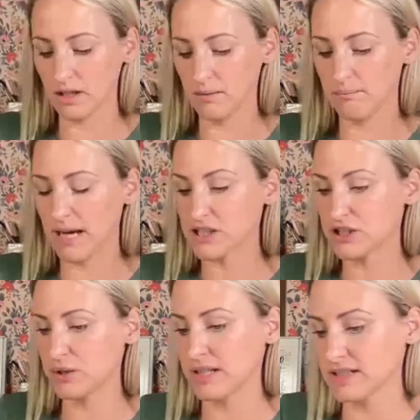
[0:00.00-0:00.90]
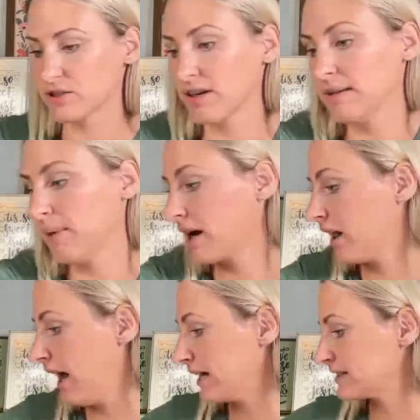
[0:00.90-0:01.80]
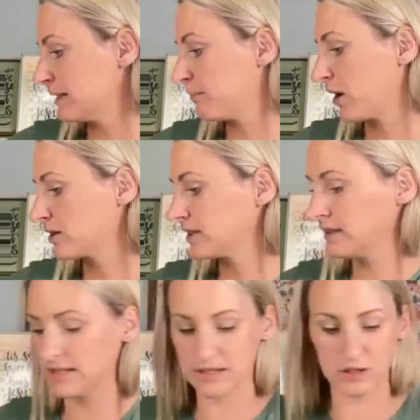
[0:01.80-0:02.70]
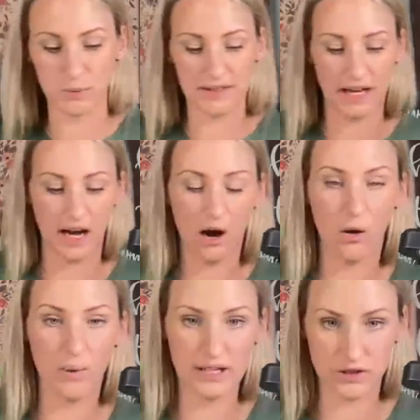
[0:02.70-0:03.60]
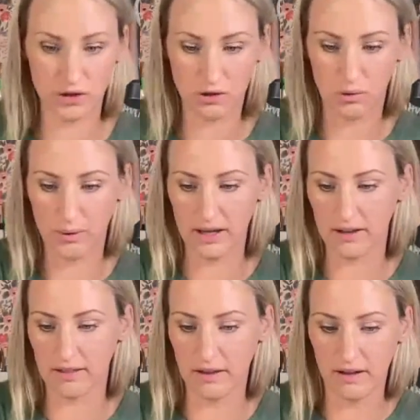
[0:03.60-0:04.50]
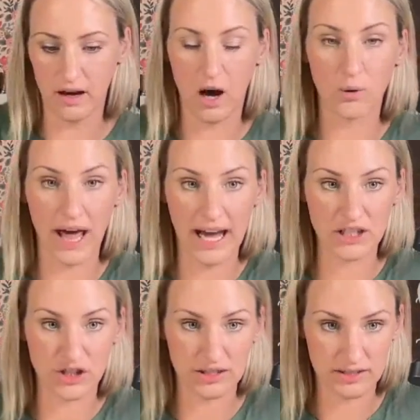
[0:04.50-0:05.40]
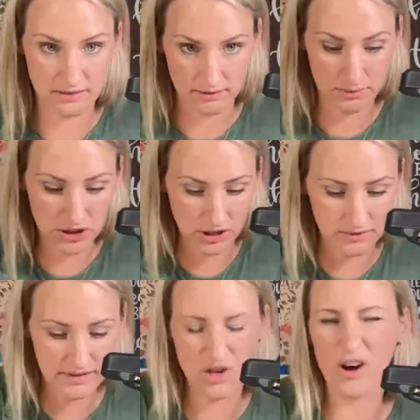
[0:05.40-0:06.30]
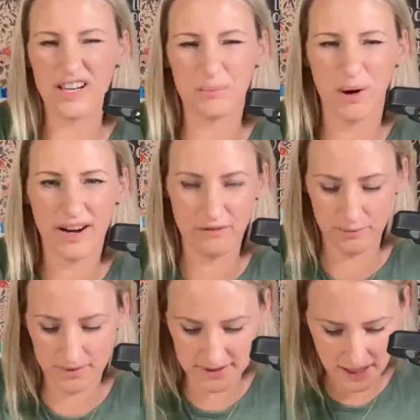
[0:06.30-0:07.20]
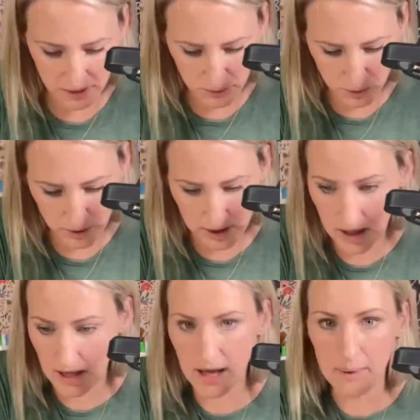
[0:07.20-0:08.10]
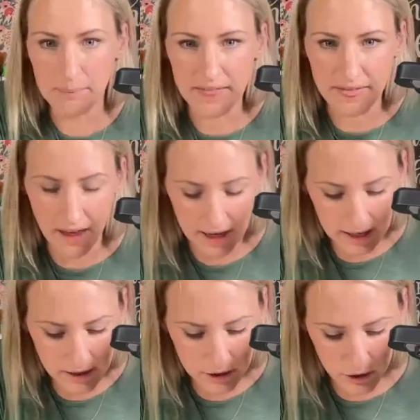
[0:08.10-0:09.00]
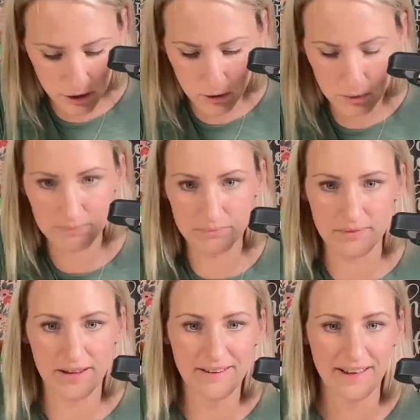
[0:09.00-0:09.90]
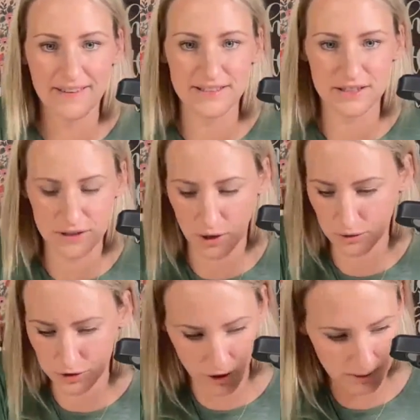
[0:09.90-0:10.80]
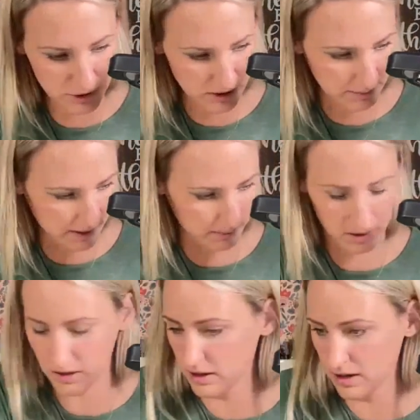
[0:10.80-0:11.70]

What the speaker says: my students are in my class in person, this is what they always struggle with on H's. Let me show you. Sorry to break from the sign real quick. But they do, and this is a total scrap sheet of paper.